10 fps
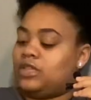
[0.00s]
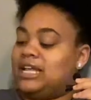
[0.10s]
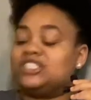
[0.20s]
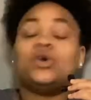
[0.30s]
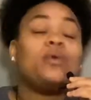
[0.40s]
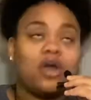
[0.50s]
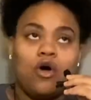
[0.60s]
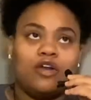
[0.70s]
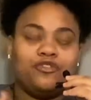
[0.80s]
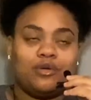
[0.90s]
that's going
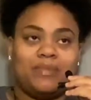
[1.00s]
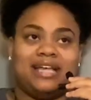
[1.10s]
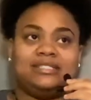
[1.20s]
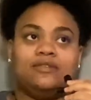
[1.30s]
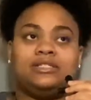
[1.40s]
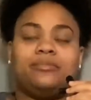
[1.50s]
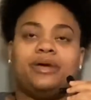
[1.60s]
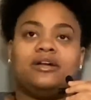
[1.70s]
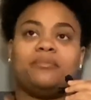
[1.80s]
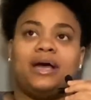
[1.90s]
on for myself, to
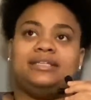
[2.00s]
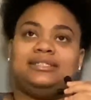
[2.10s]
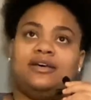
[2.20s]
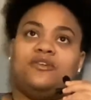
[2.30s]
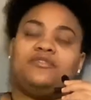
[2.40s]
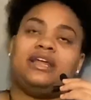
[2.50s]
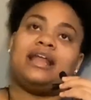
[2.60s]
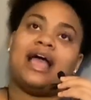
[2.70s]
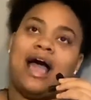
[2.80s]
better myself and